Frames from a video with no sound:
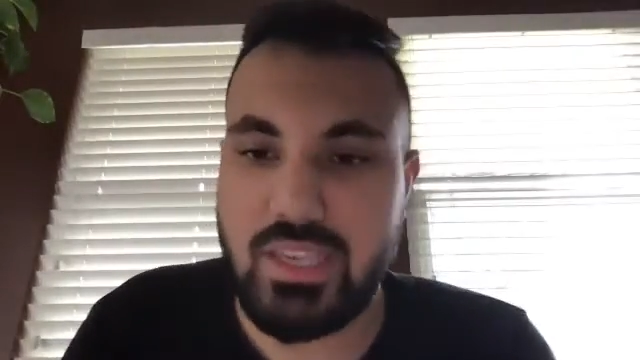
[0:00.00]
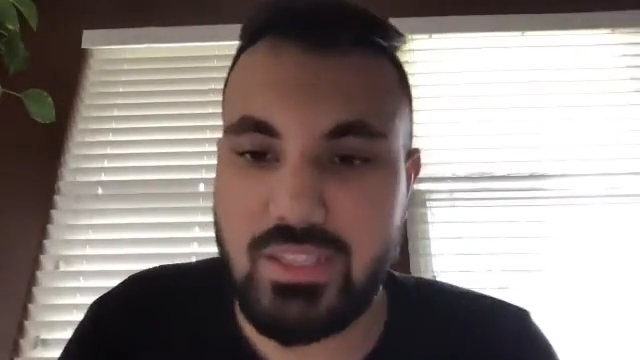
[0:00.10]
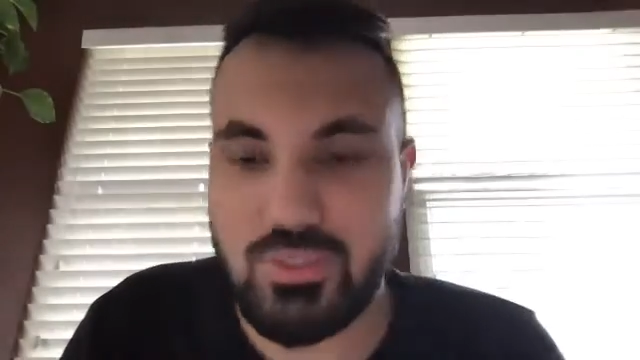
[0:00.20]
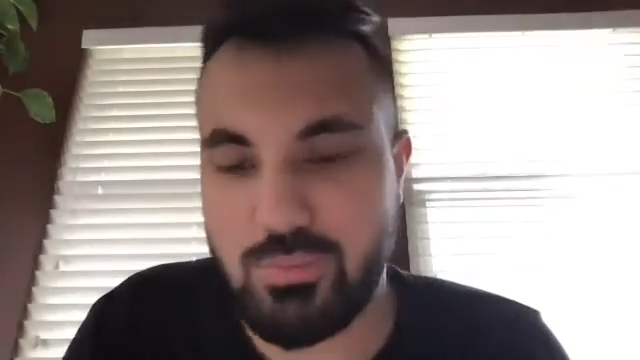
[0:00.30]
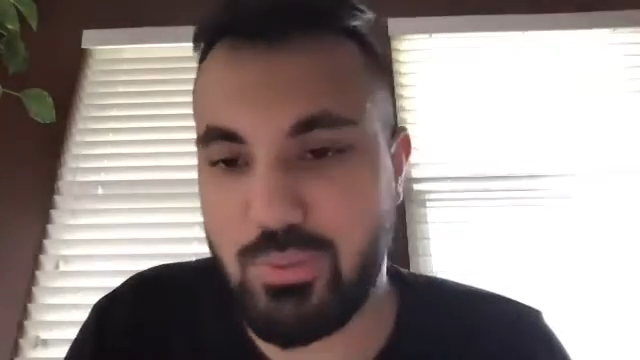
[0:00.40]

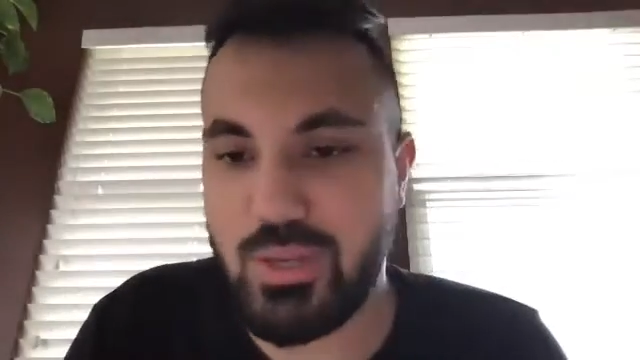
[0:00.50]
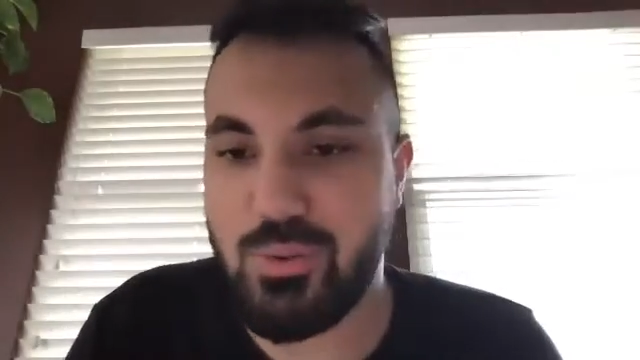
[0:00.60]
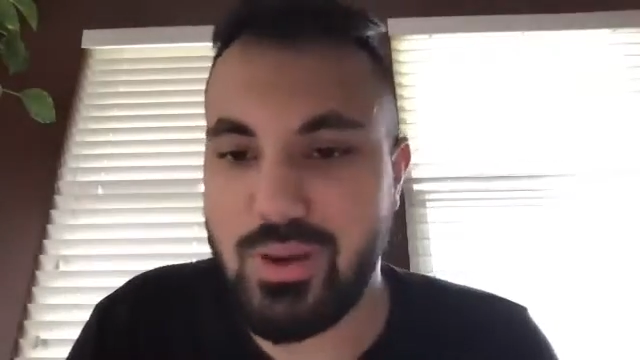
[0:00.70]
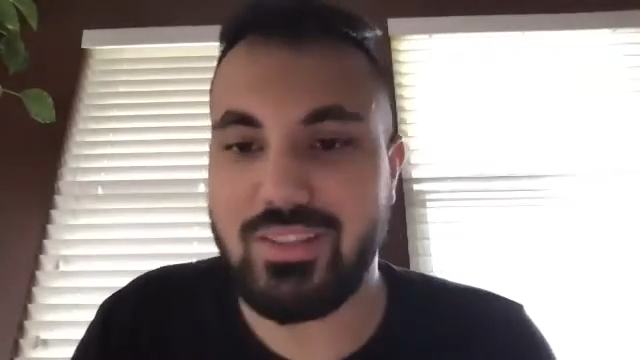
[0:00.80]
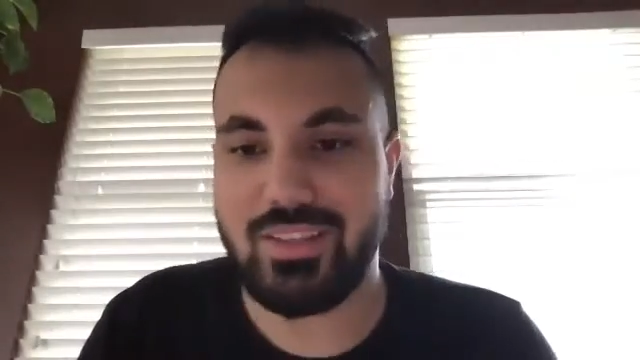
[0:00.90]
English pretty
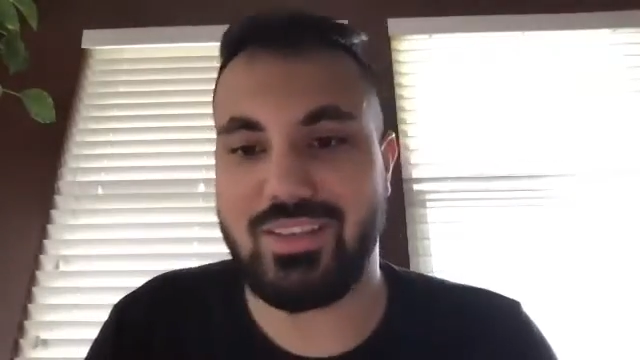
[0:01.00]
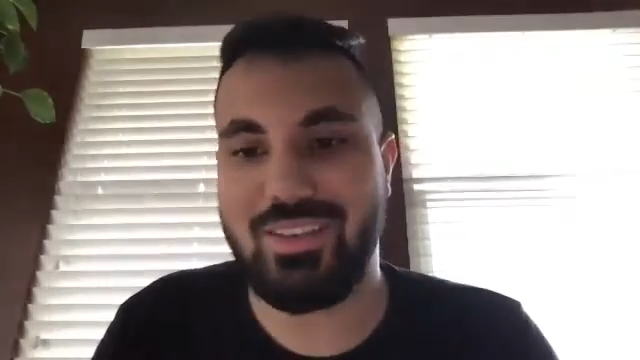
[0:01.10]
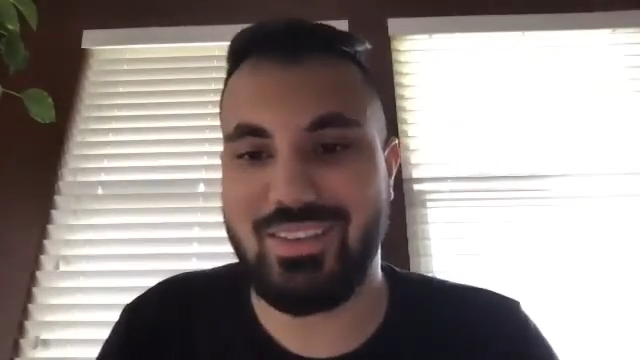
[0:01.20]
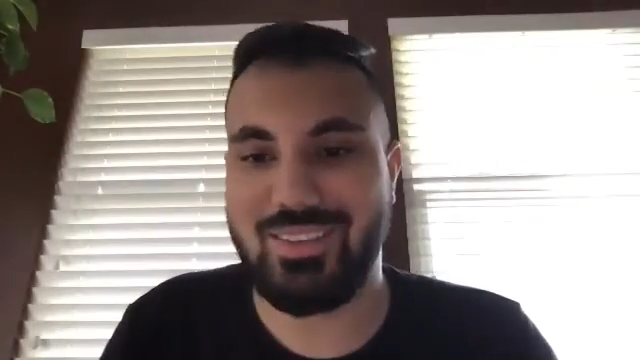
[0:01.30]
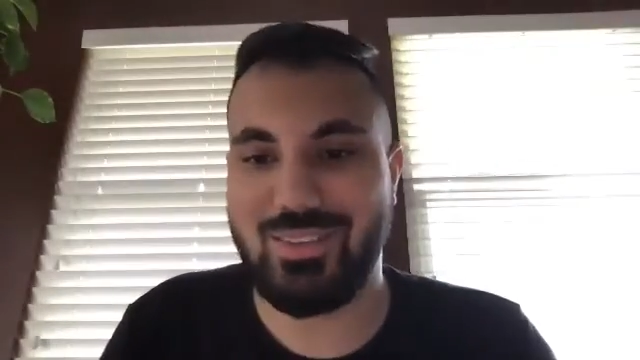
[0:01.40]
well. Like,
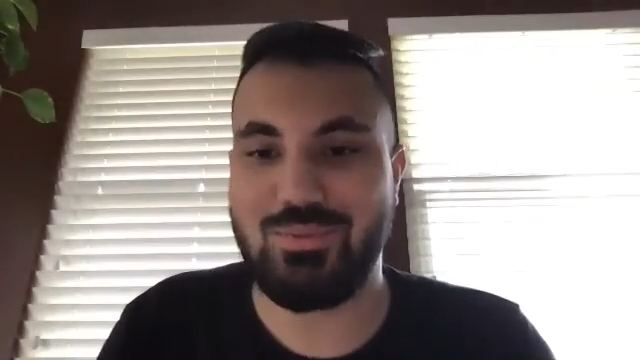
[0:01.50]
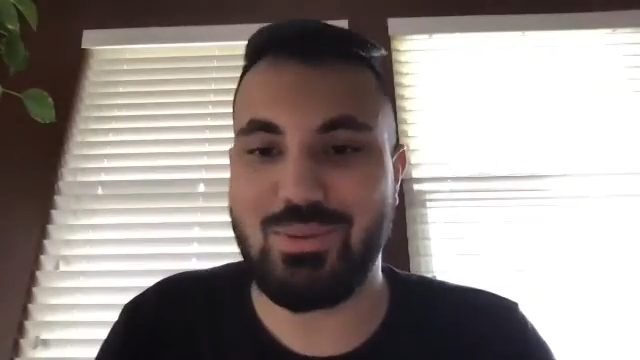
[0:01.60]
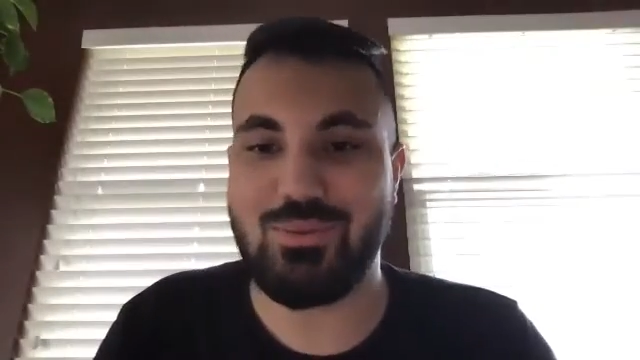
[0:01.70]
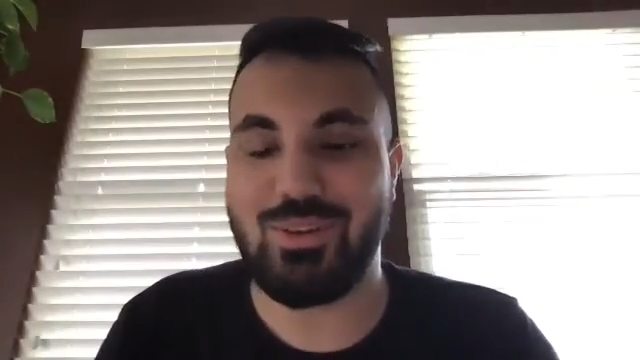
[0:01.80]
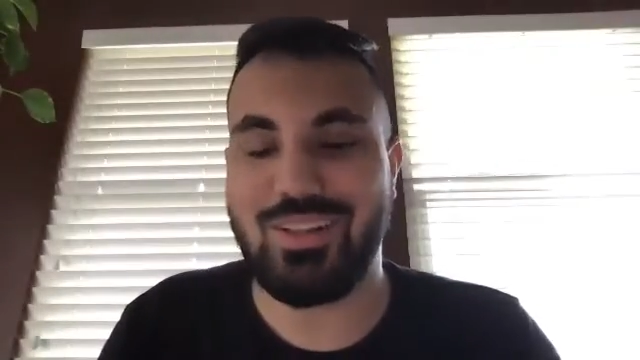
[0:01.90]
you
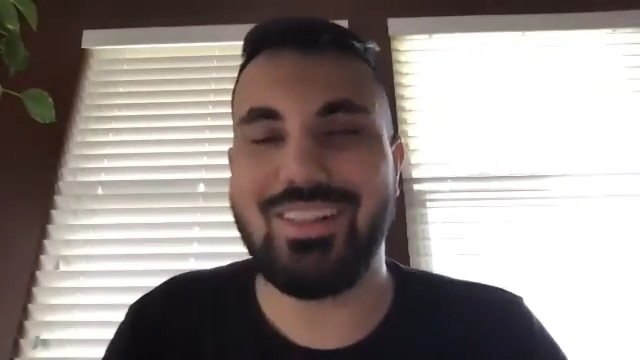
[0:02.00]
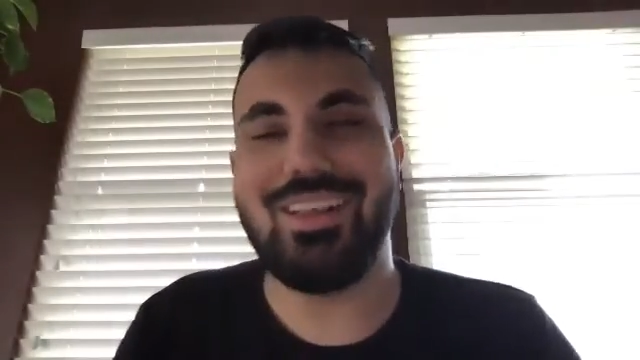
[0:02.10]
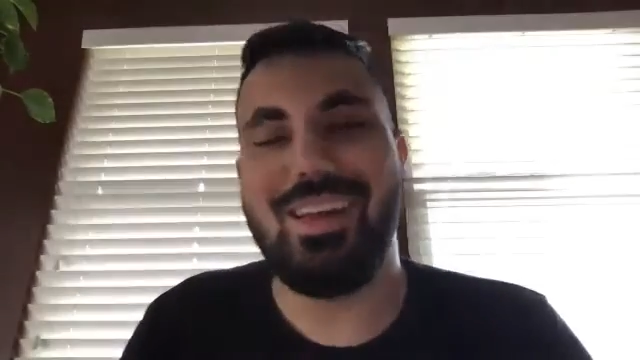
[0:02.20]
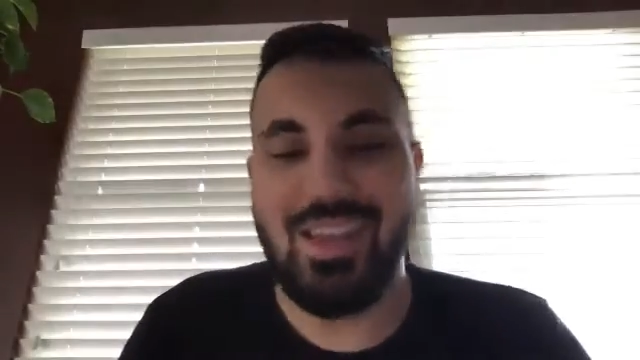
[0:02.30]
speak well.